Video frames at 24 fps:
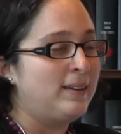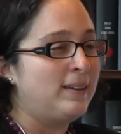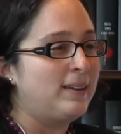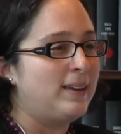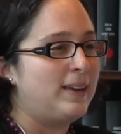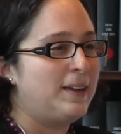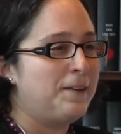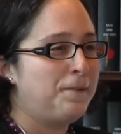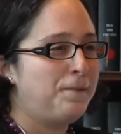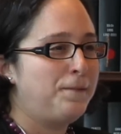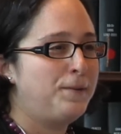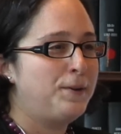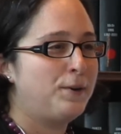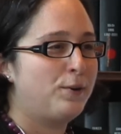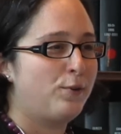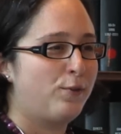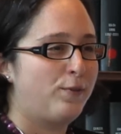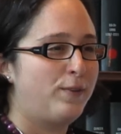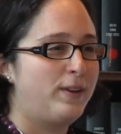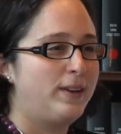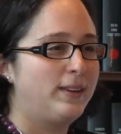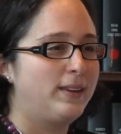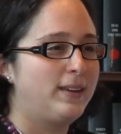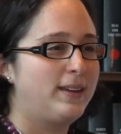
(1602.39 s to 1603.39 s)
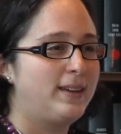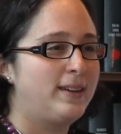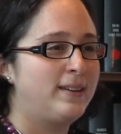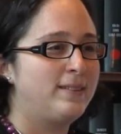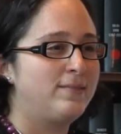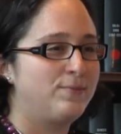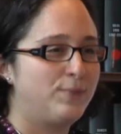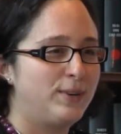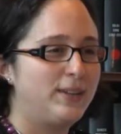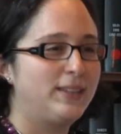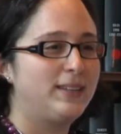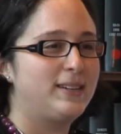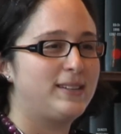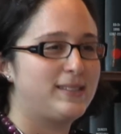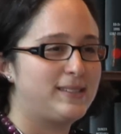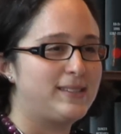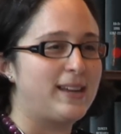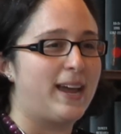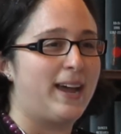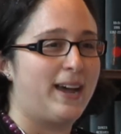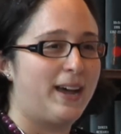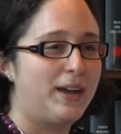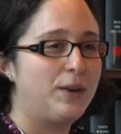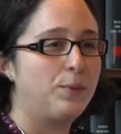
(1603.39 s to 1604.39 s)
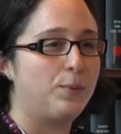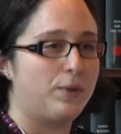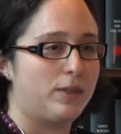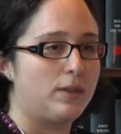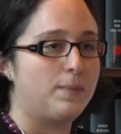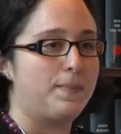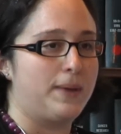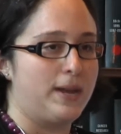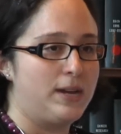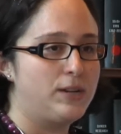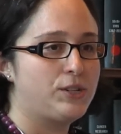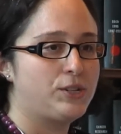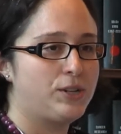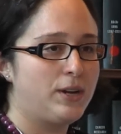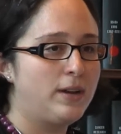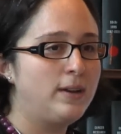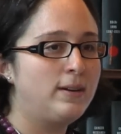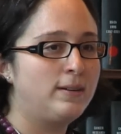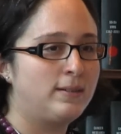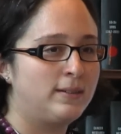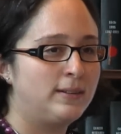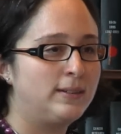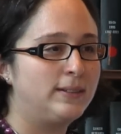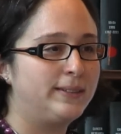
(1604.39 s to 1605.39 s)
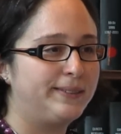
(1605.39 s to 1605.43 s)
if you're feeling really sad with a patient